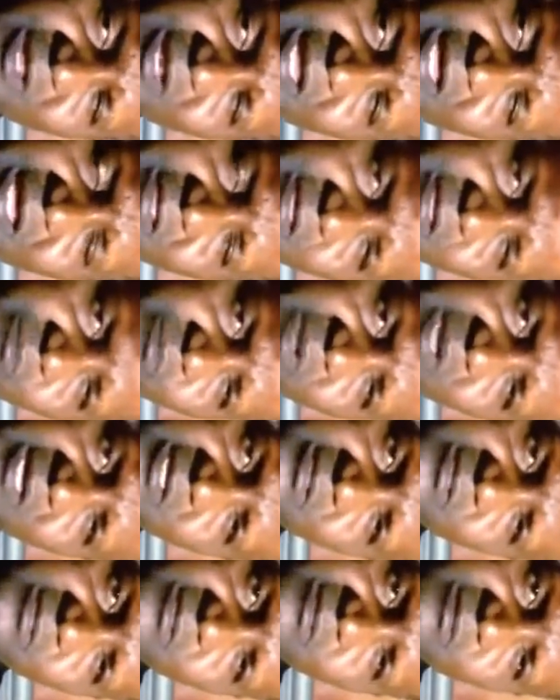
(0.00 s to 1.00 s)
Oil, I think,
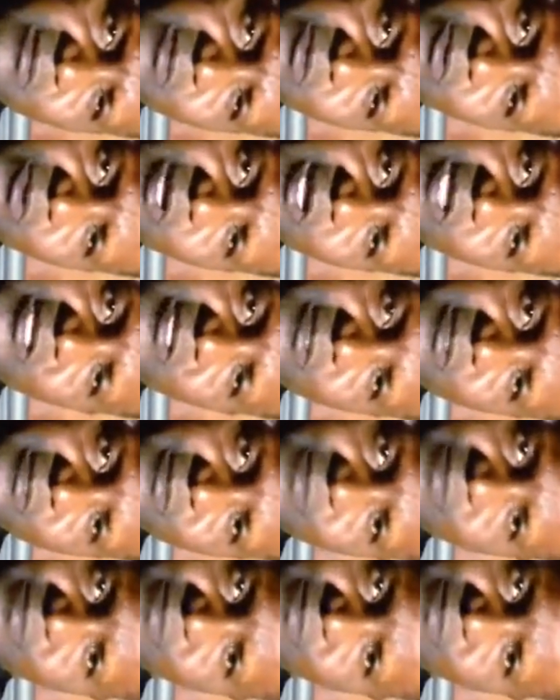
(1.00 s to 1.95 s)
makes you lazy.